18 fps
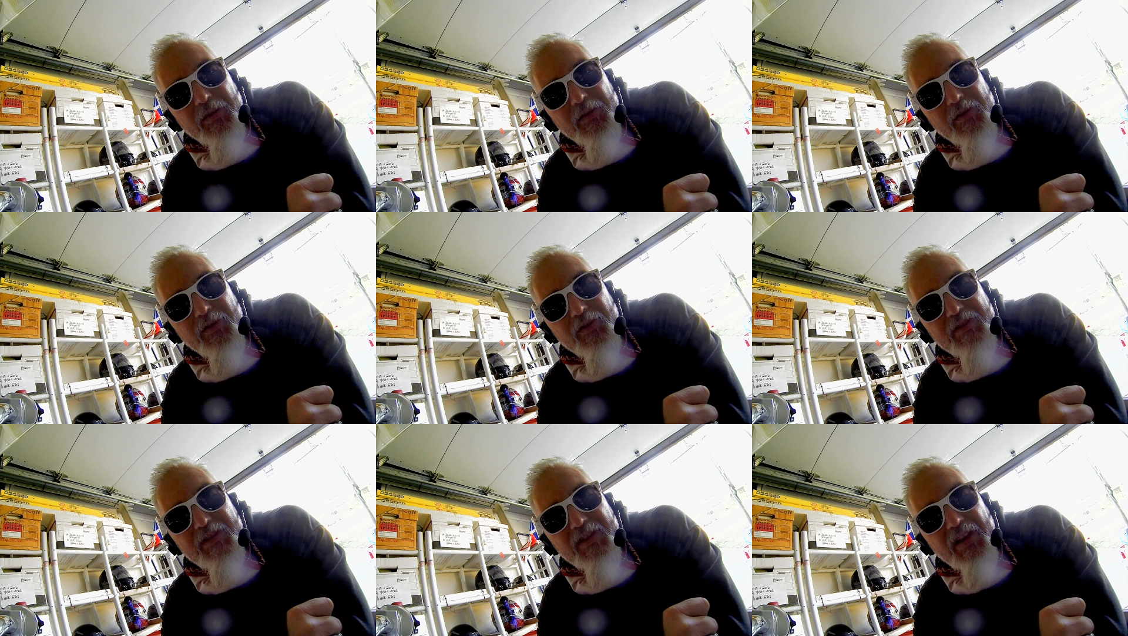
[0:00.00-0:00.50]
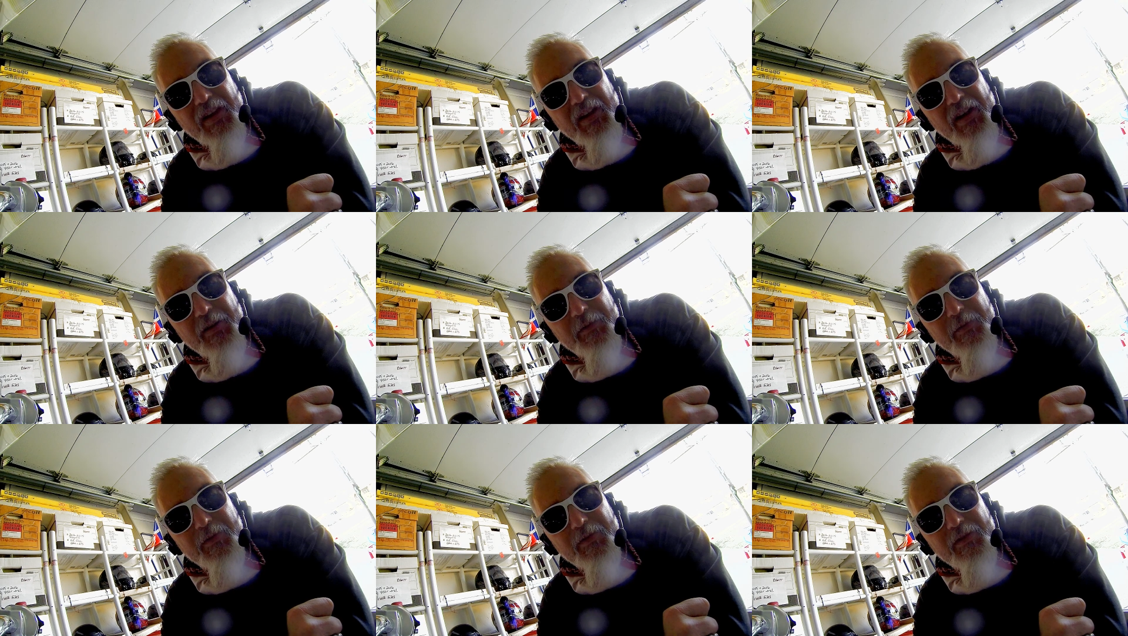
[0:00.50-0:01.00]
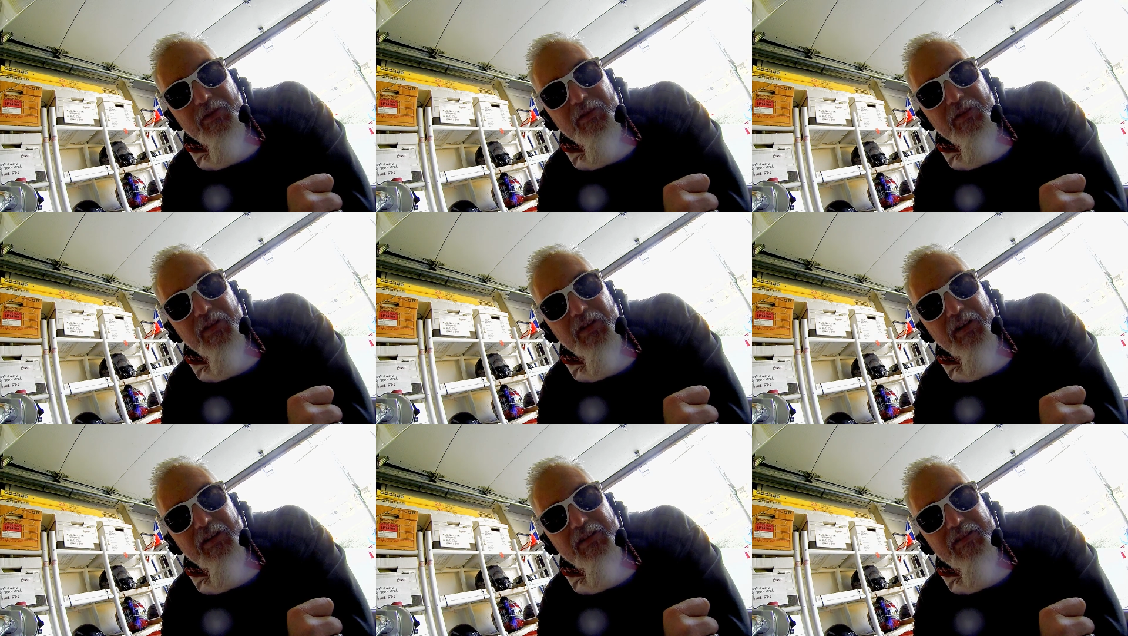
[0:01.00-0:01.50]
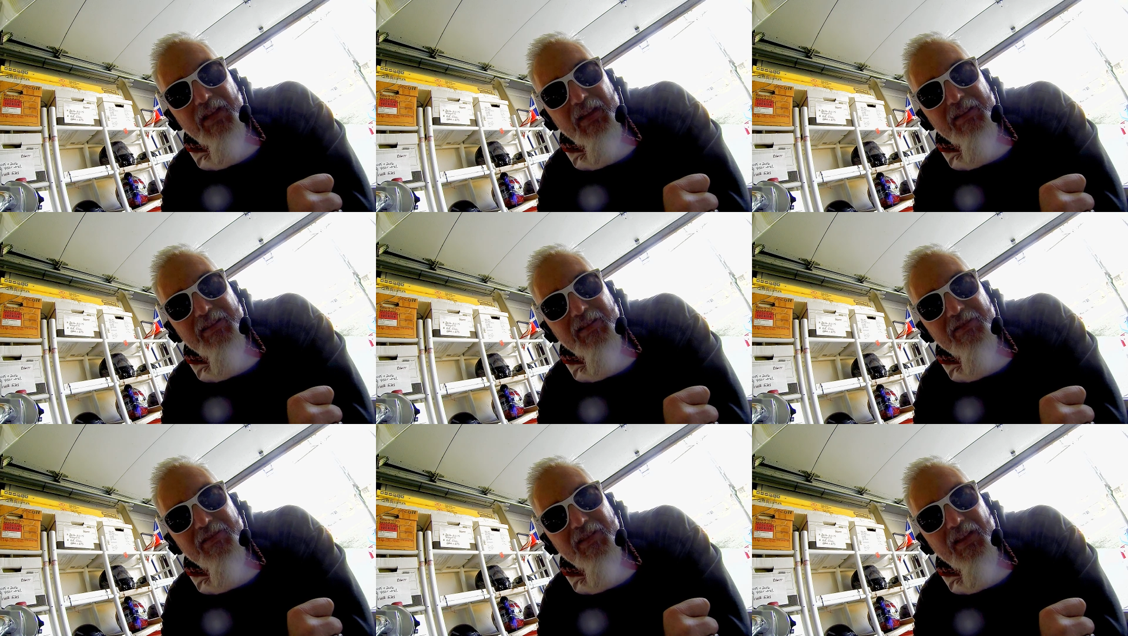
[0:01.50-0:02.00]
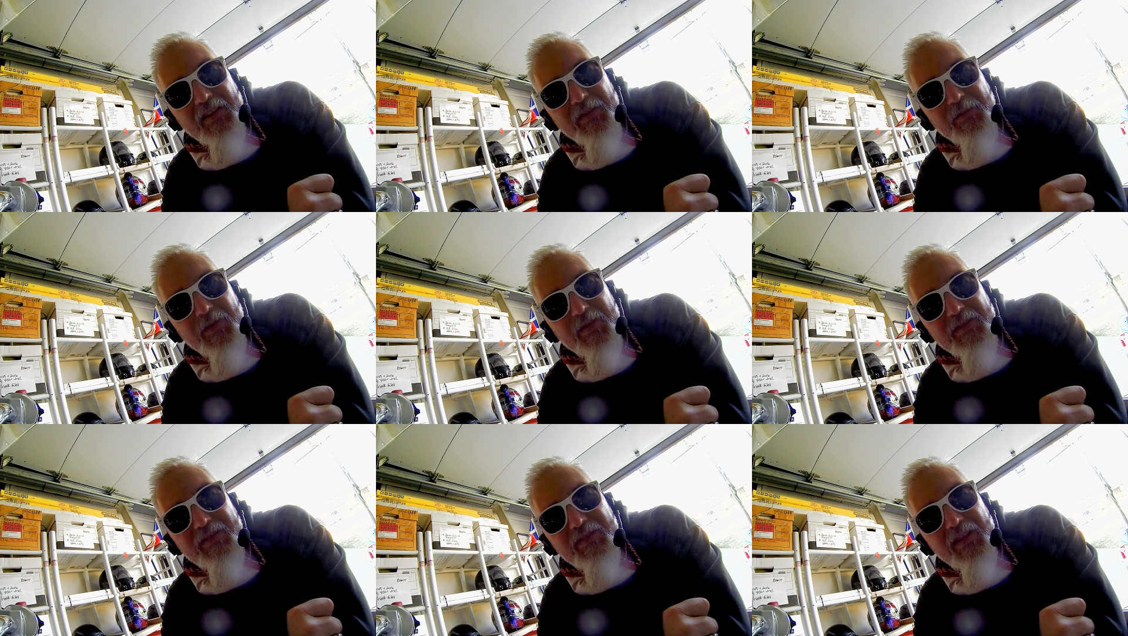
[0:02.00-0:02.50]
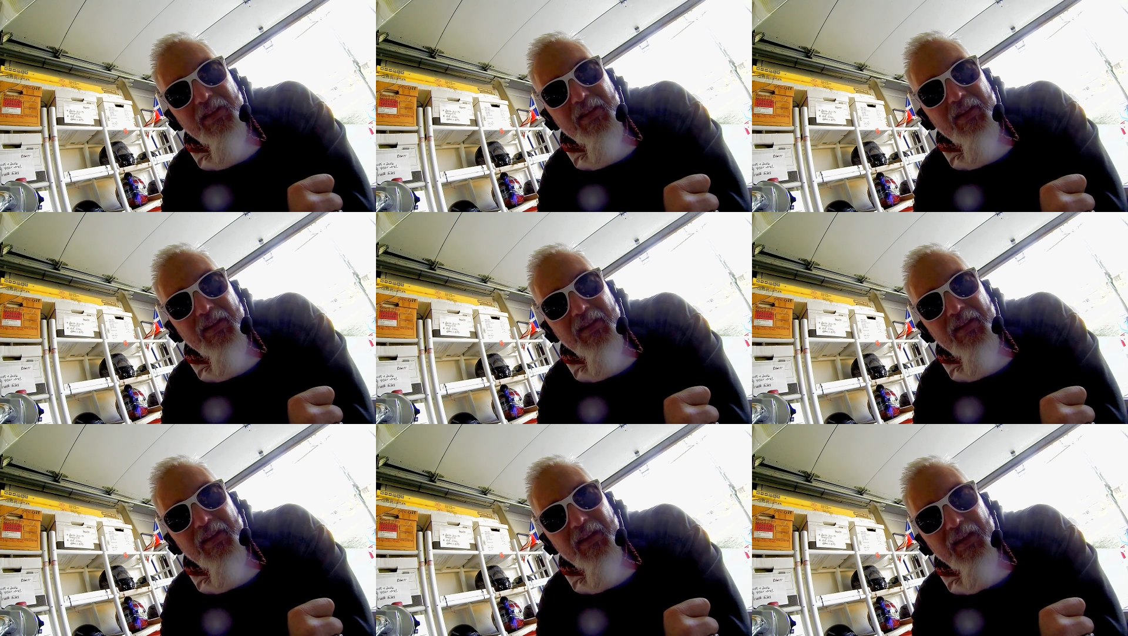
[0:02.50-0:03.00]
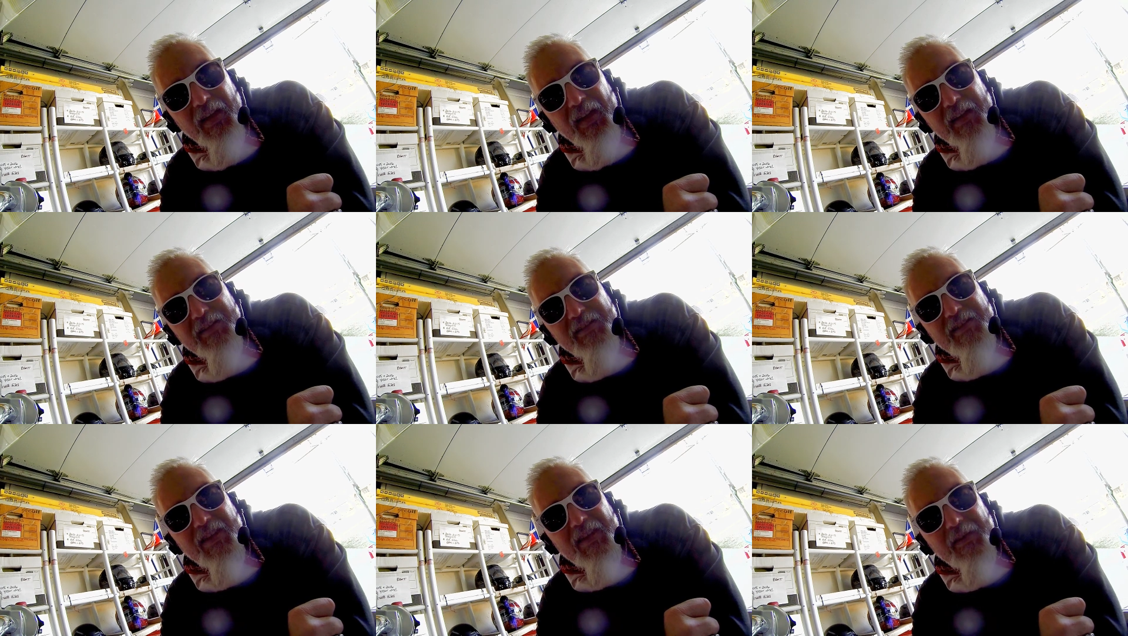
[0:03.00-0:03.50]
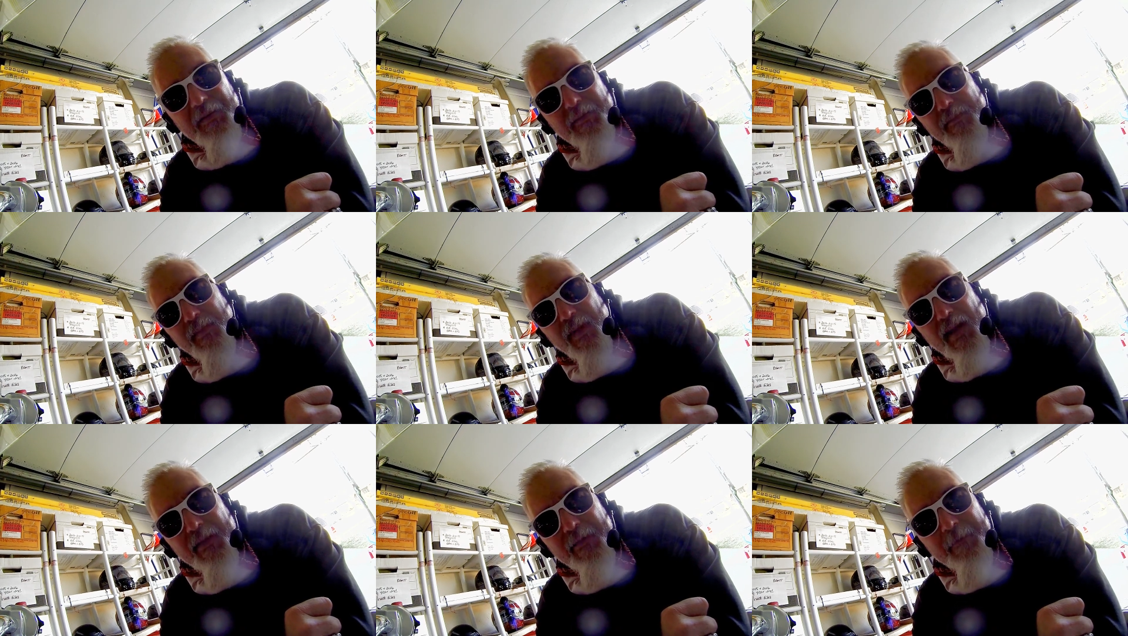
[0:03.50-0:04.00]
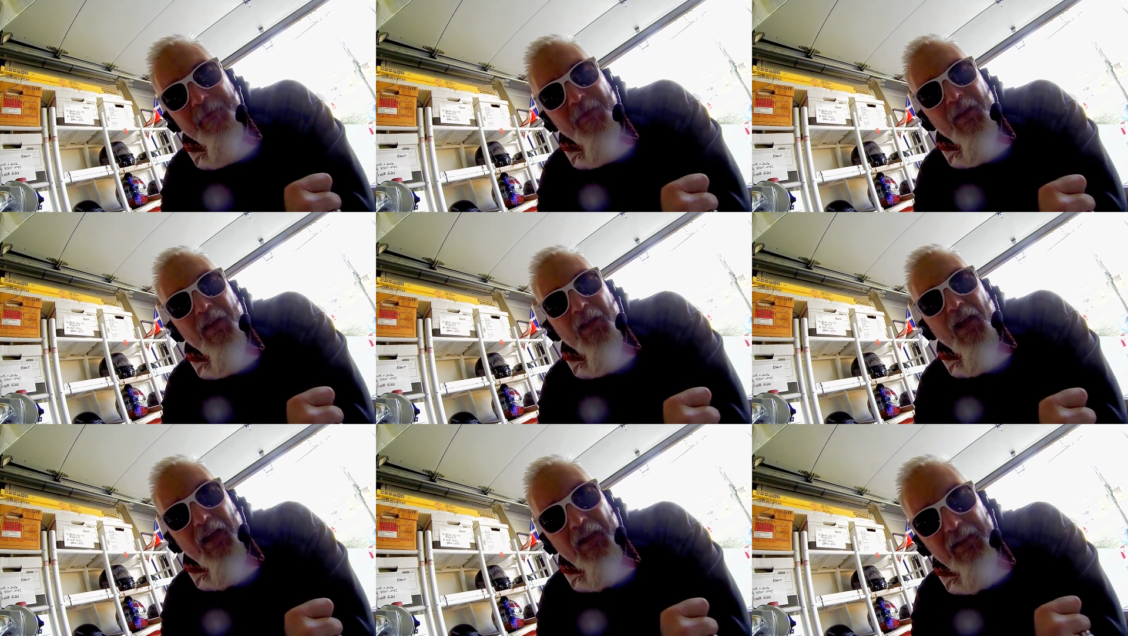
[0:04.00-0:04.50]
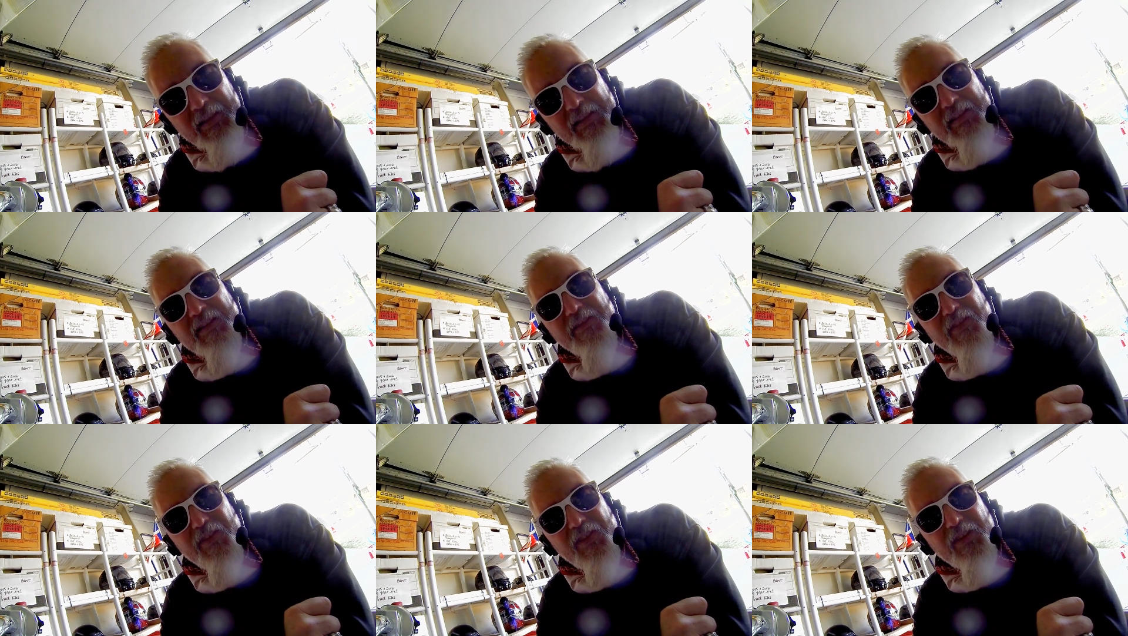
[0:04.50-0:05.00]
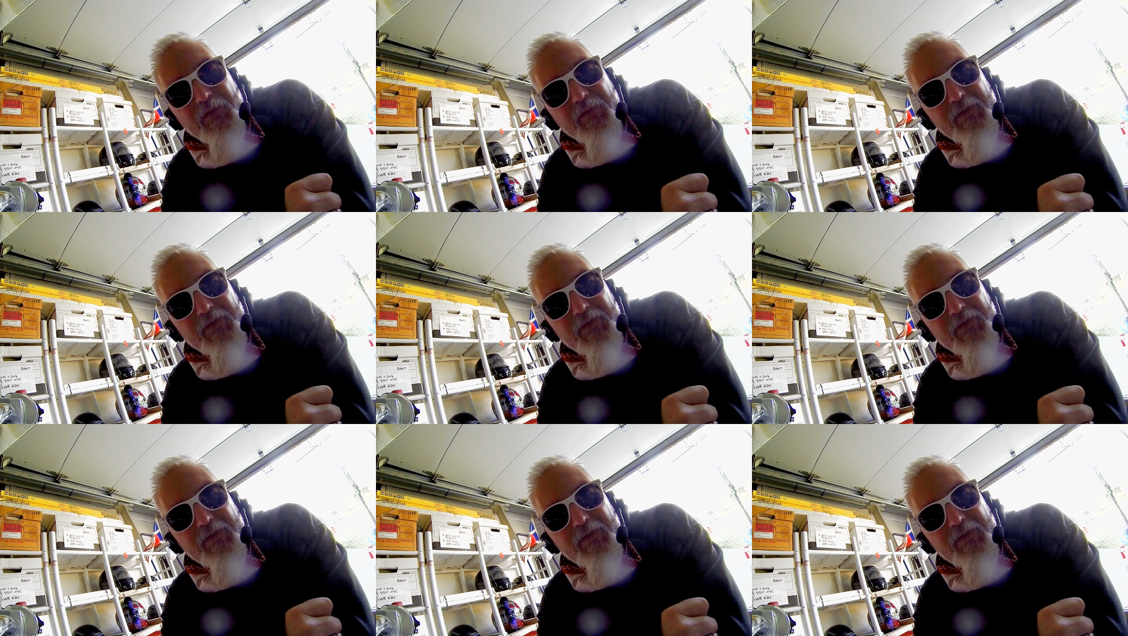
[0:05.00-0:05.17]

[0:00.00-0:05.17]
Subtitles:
No face is visible, so there are no lips to read.